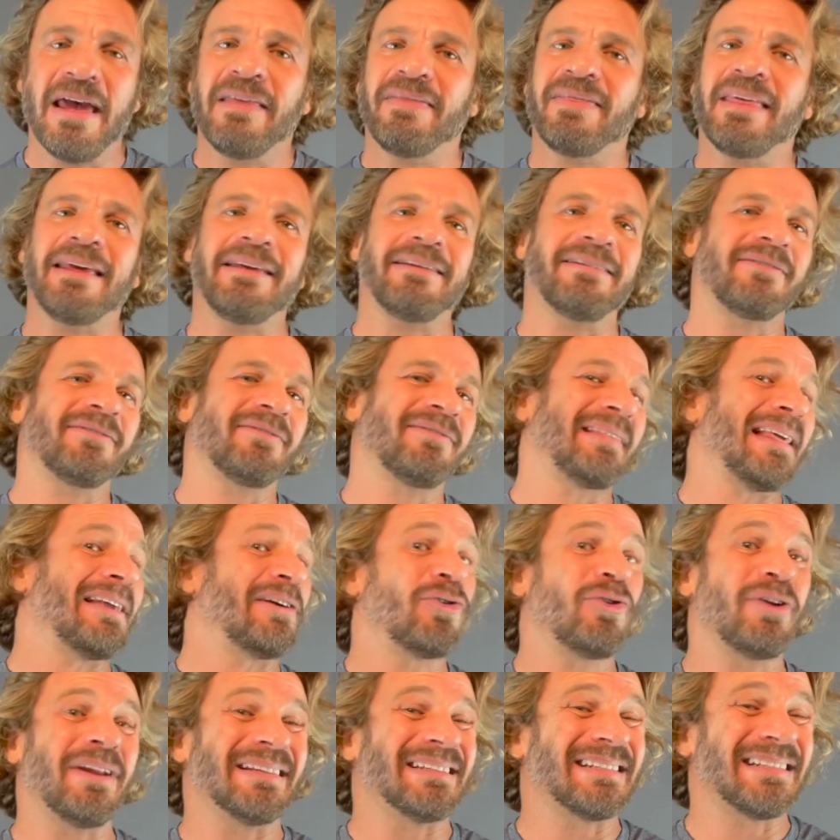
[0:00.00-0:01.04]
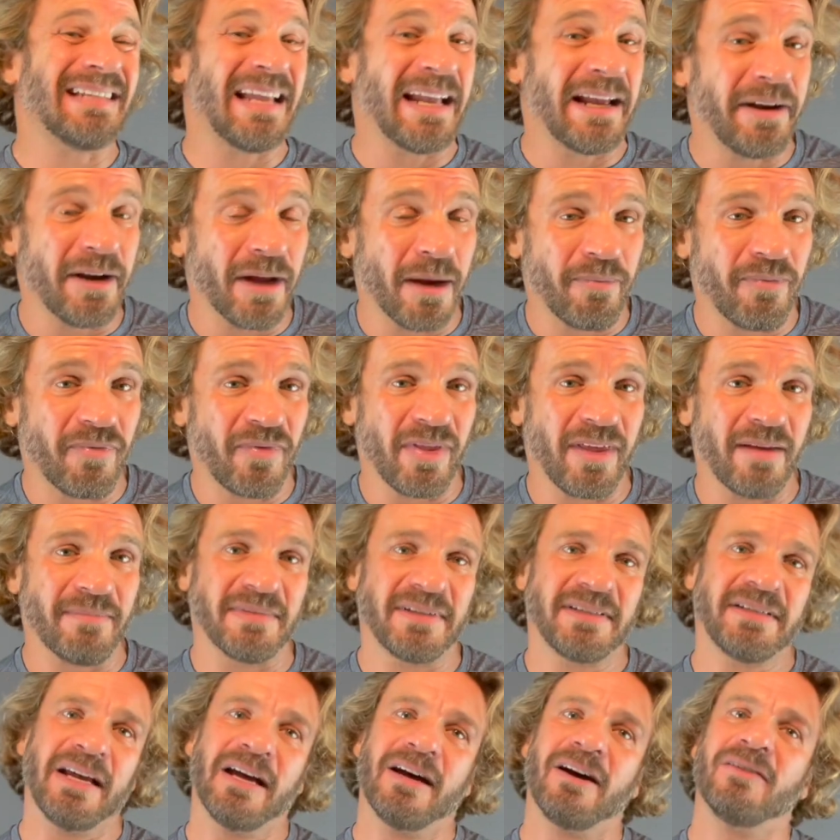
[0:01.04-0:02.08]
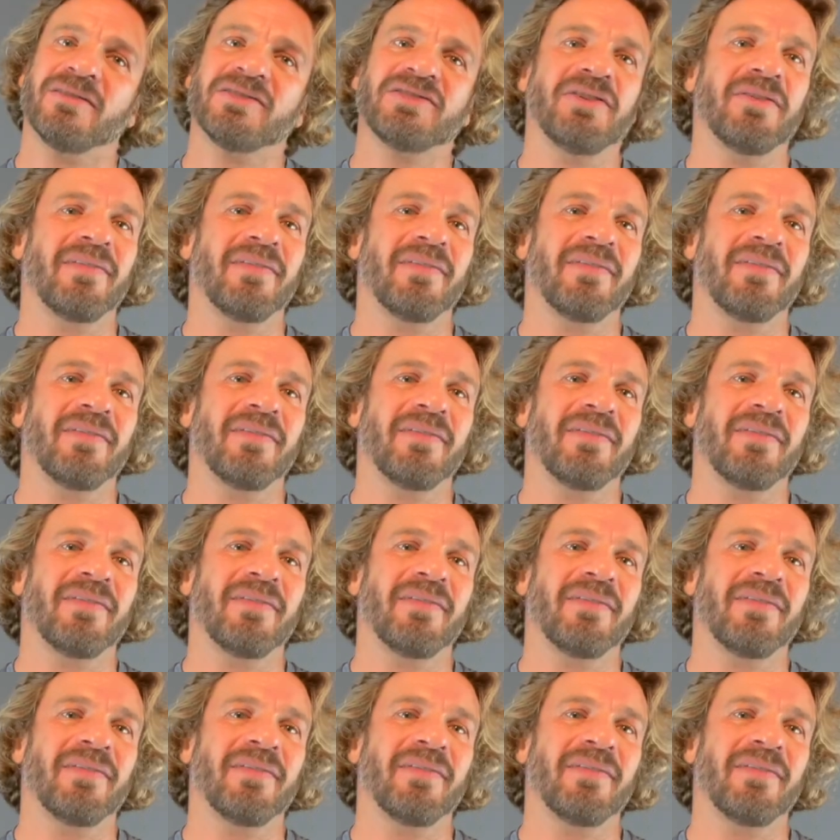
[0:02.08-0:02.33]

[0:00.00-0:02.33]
They couldn't stand up for themselves.